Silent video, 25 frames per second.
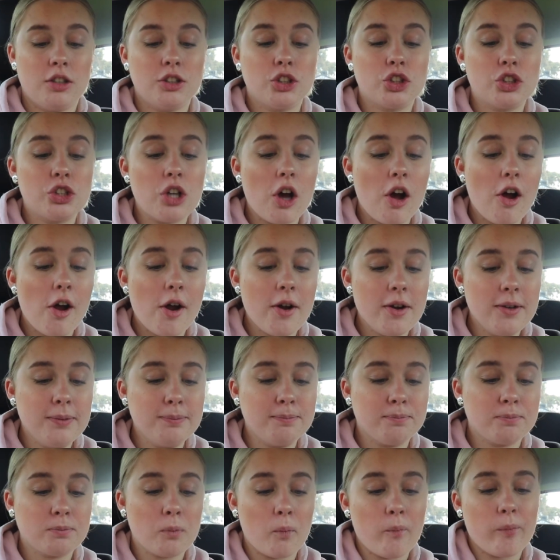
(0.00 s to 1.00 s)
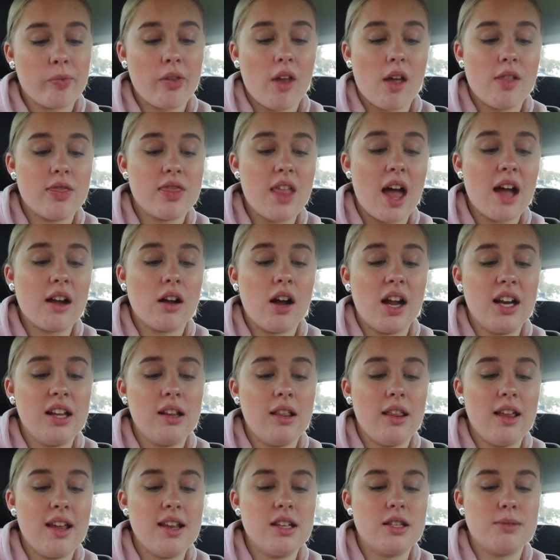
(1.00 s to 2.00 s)
So that
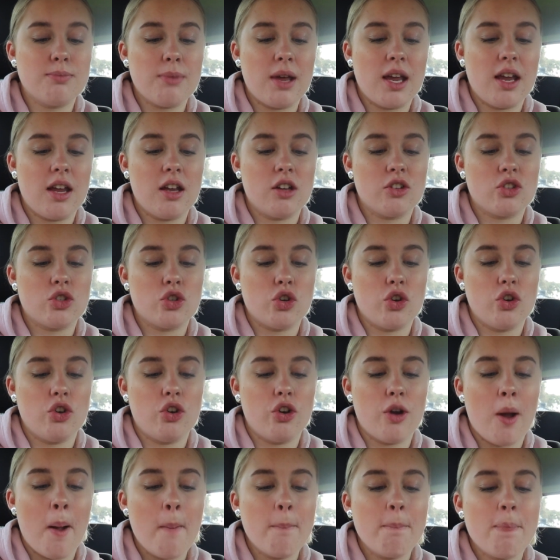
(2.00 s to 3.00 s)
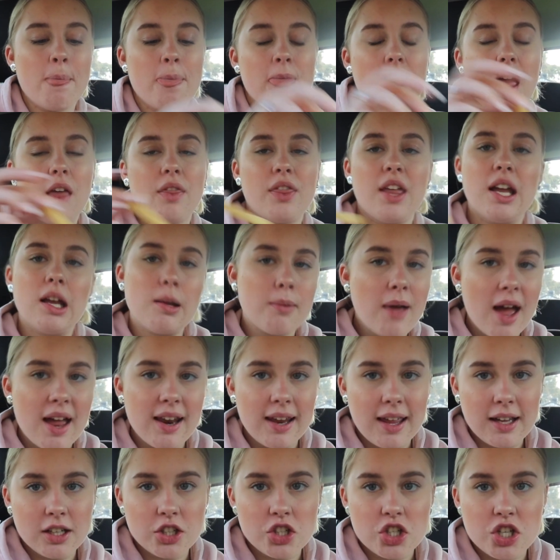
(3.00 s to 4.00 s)
kind of leads me to think
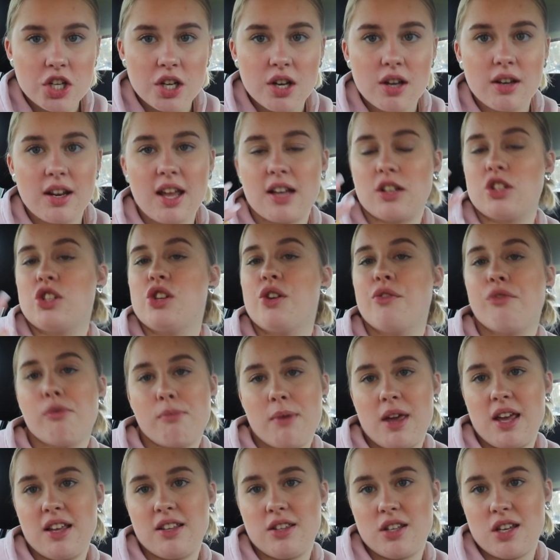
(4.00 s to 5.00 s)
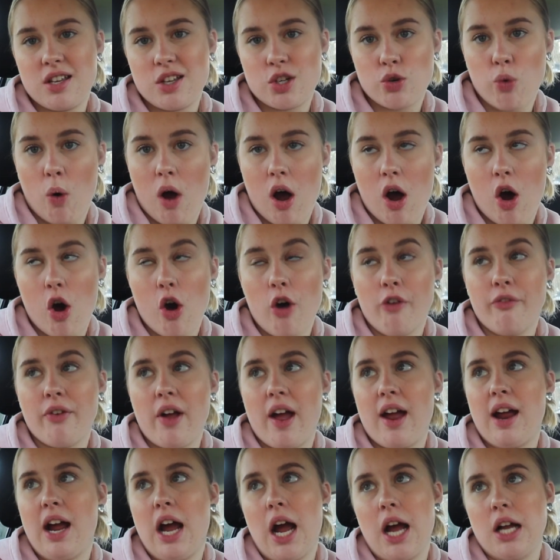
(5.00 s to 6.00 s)
about next year. Next year for me is year 12,
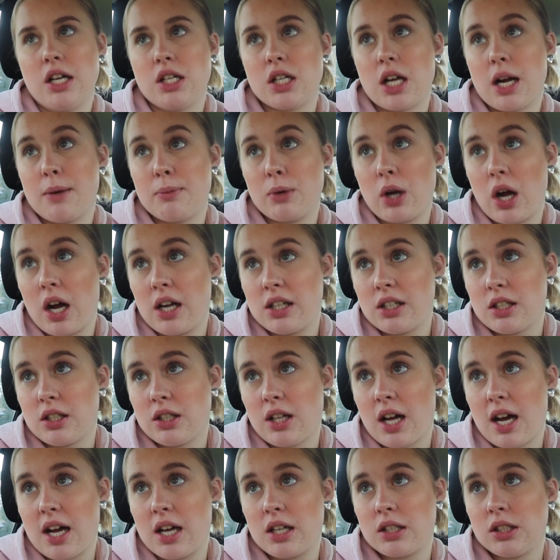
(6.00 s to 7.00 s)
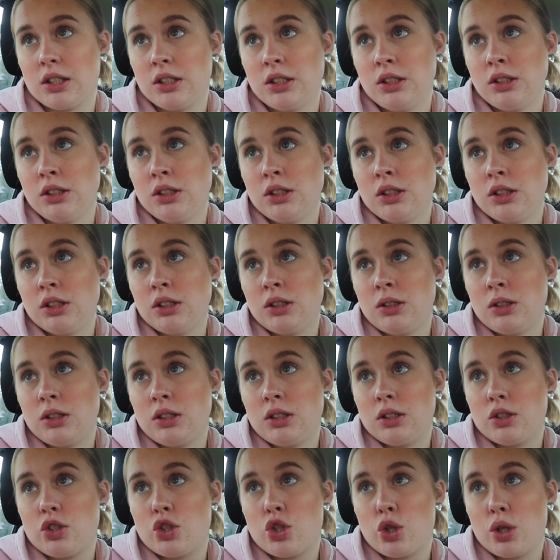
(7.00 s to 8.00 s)
and I'm kind of like,
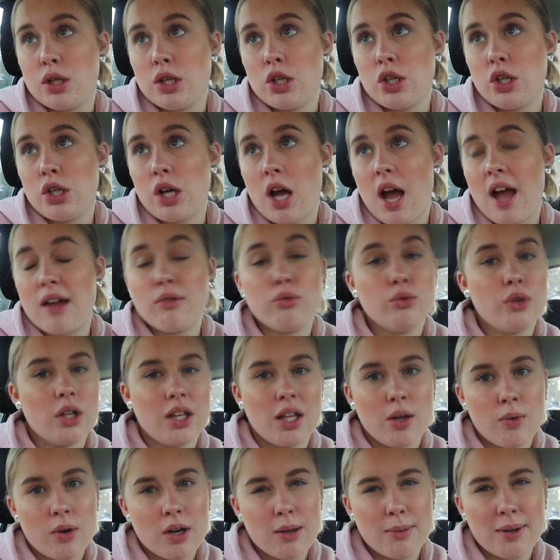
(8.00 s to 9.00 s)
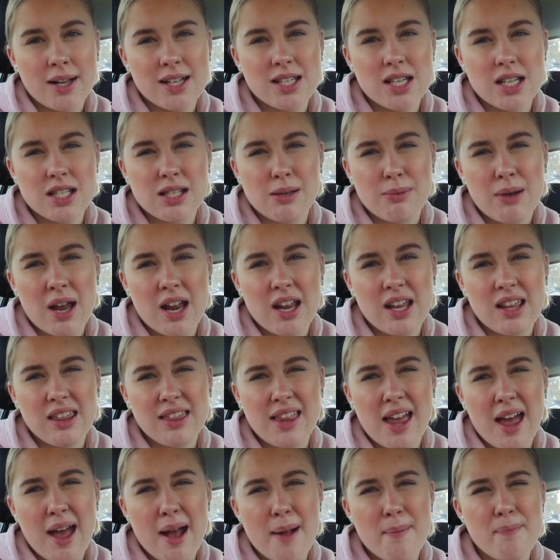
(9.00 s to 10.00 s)
do I really want to participate
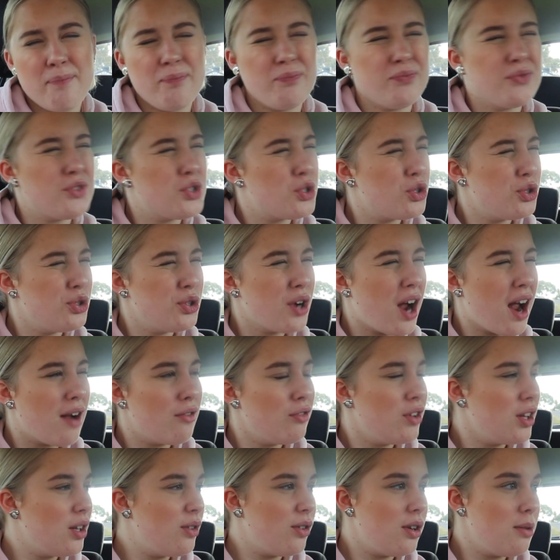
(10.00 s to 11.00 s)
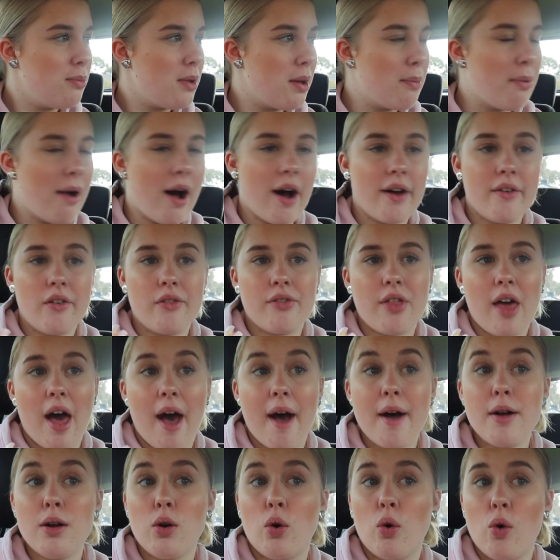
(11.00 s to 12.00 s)
in that? Do I really want to be a part of
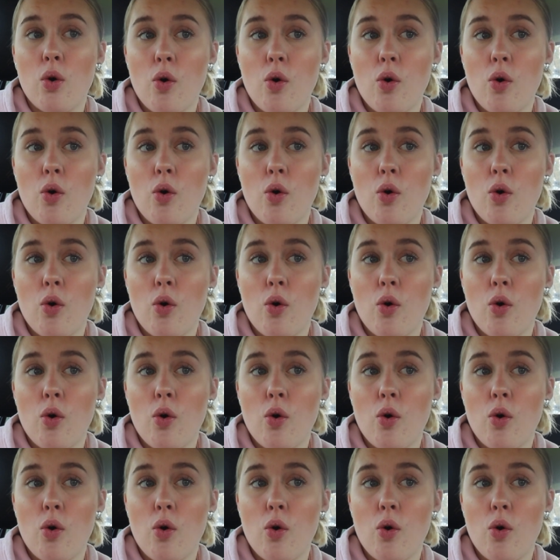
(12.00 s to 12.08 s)
that?